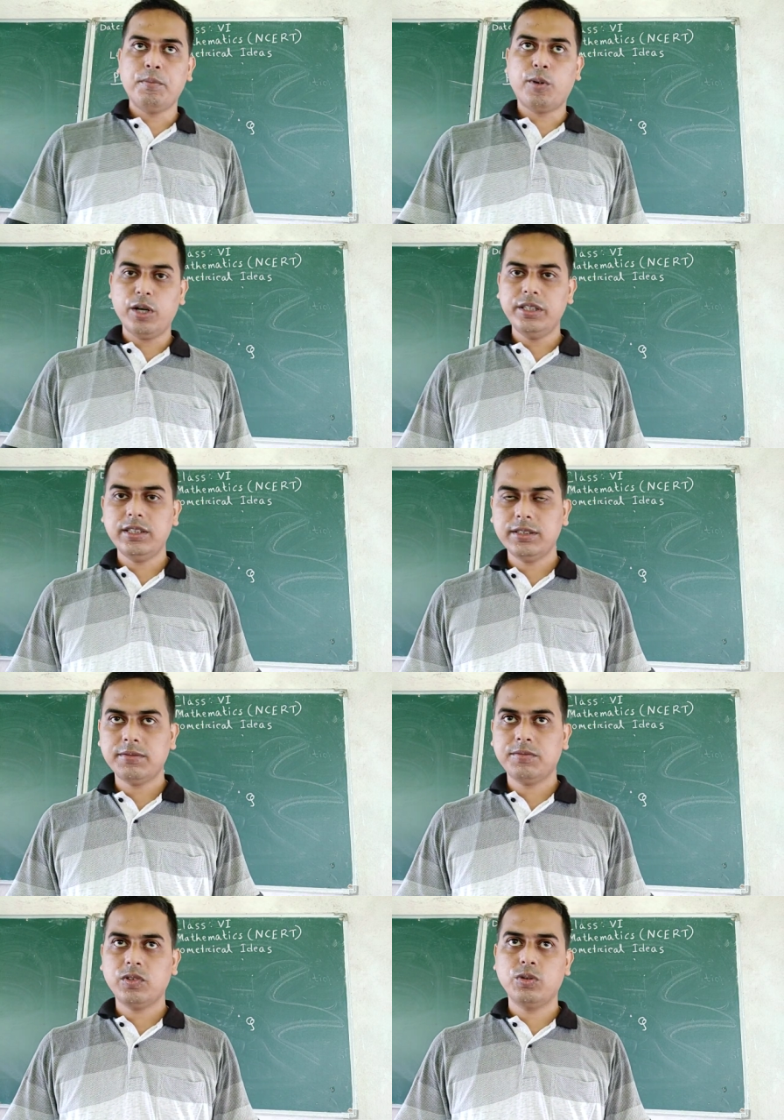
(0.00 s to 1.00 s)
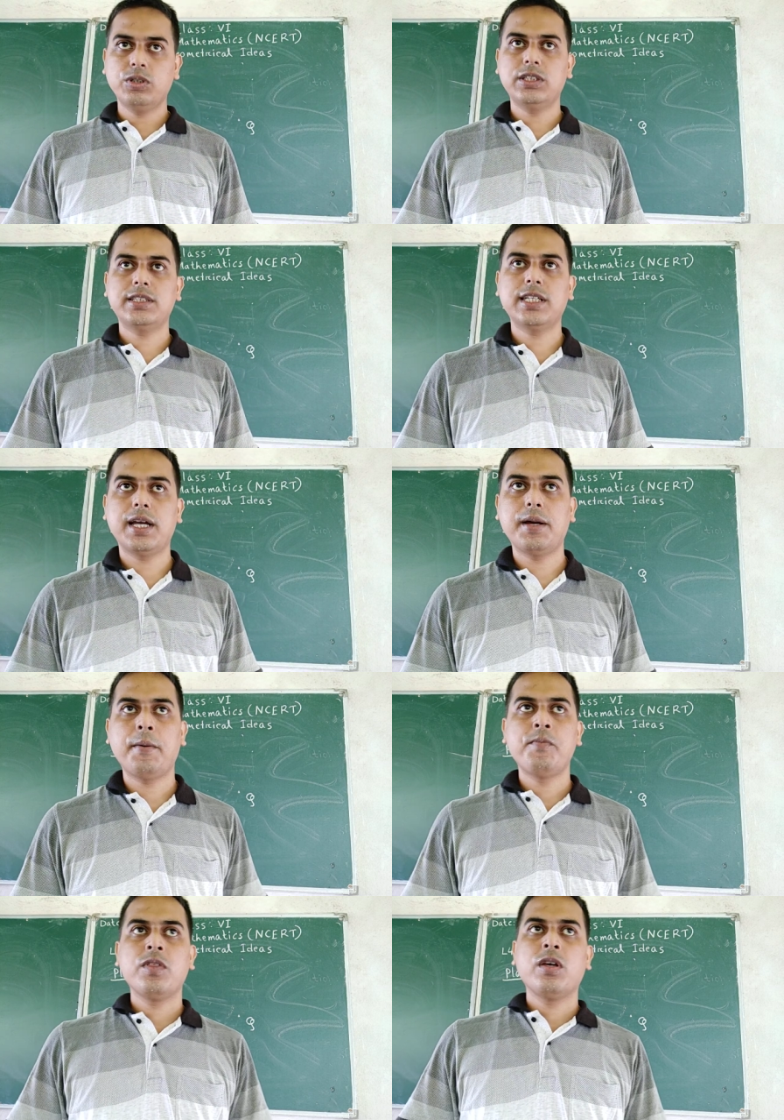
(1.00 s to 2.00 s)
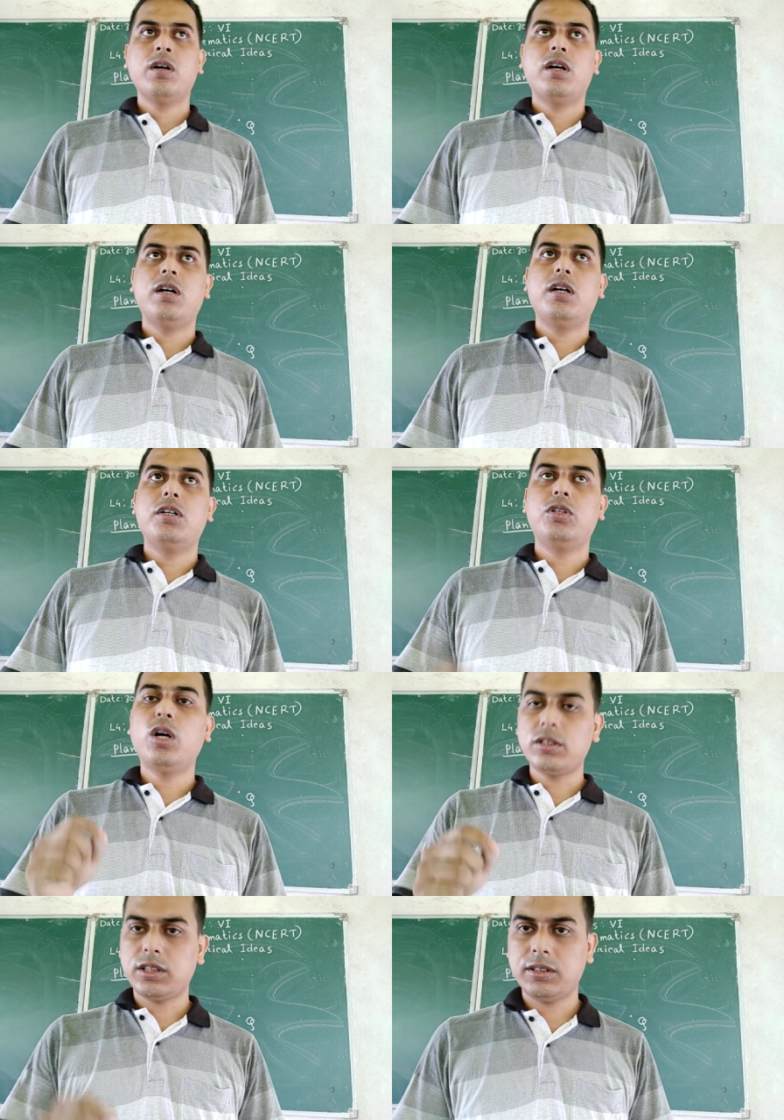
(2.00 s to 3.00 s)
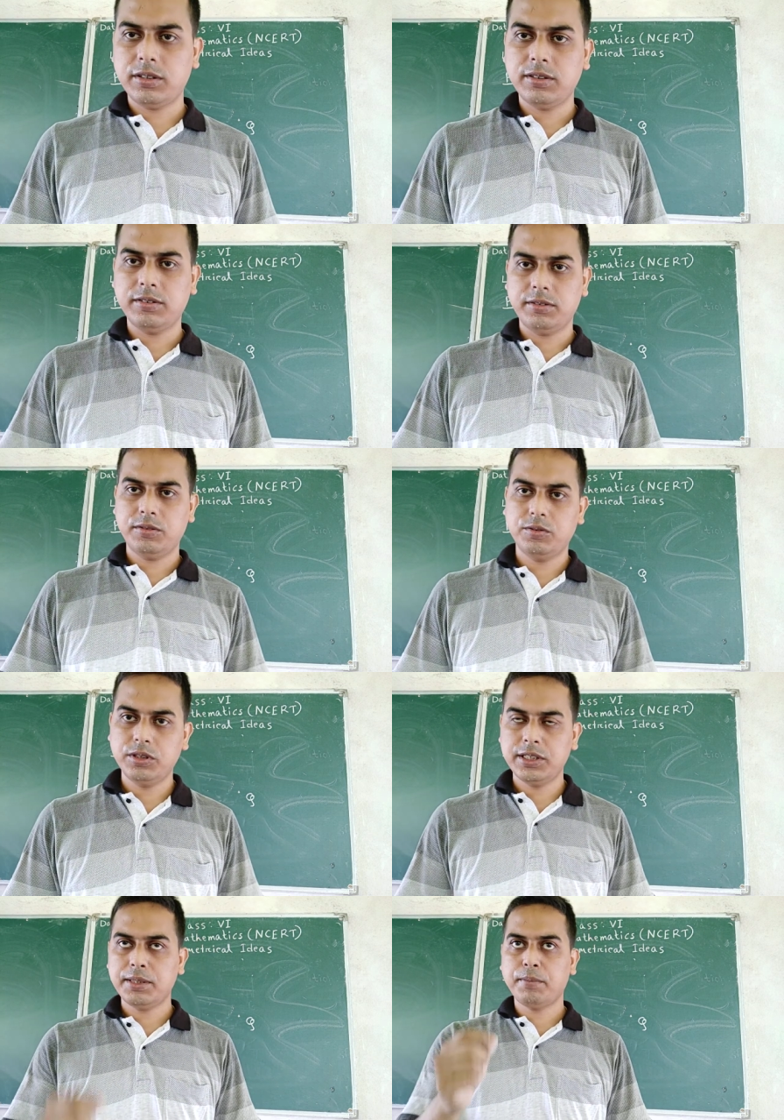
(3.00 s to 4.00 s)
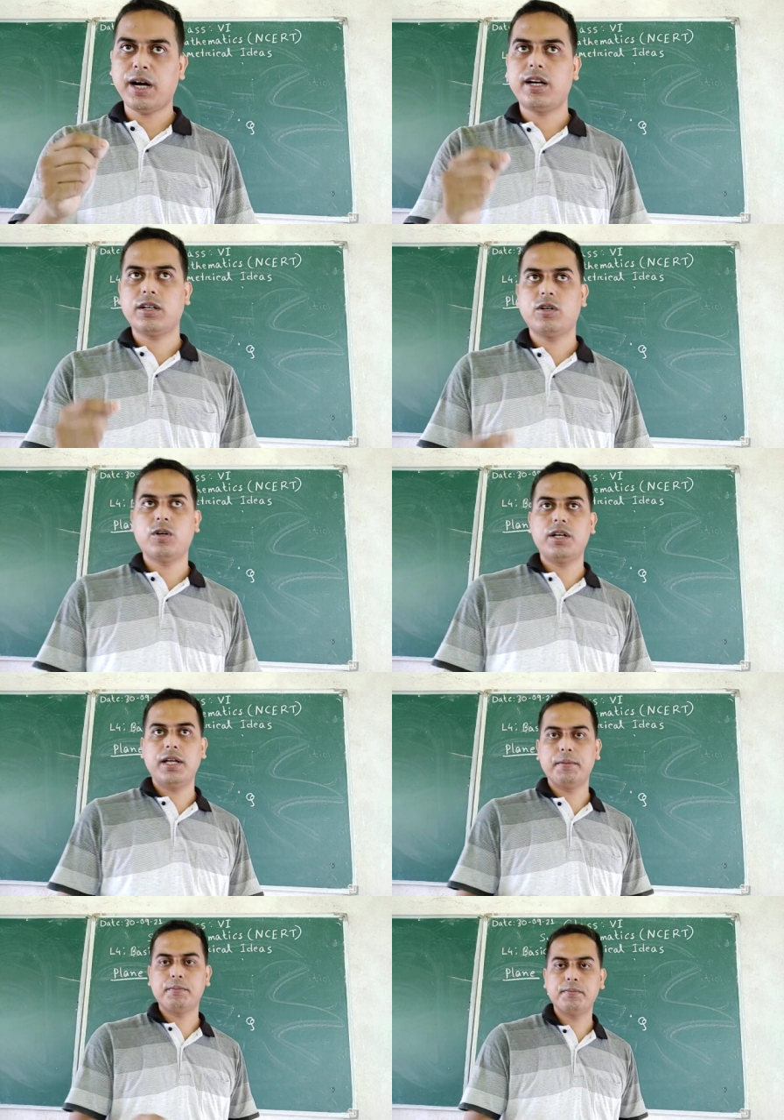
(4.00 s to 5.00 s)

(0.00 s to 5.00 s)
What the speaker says: Point, which is a dot, which is a mark on a